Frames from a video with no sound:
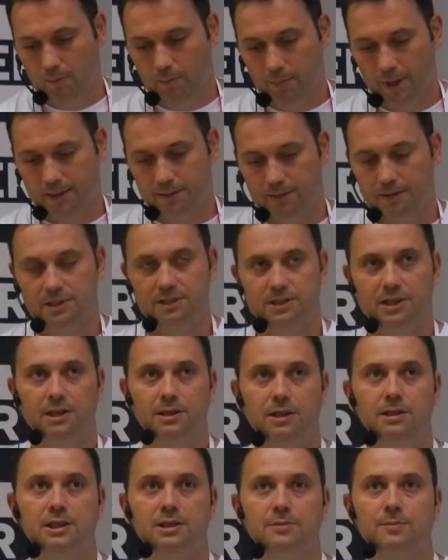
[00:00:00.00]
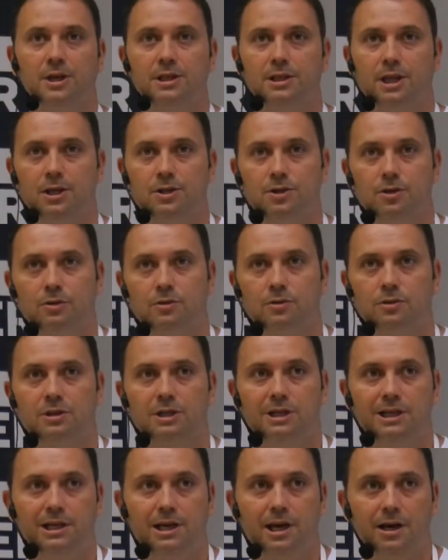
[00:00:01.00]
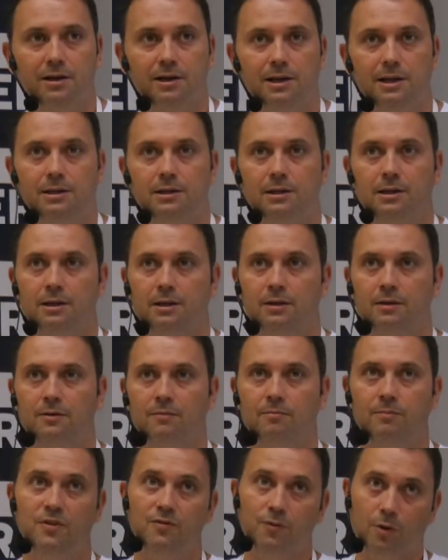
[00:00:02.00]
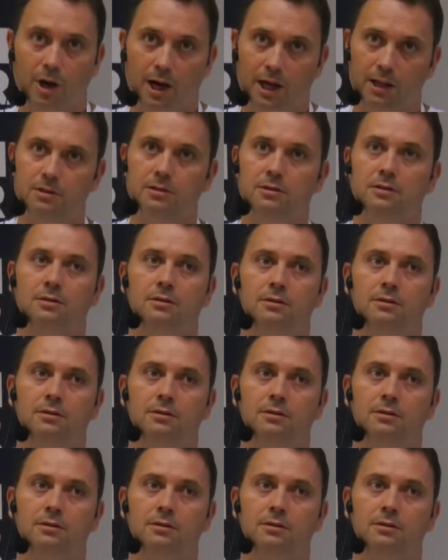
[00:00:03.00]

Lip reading: But setting the expectations clearly beforehand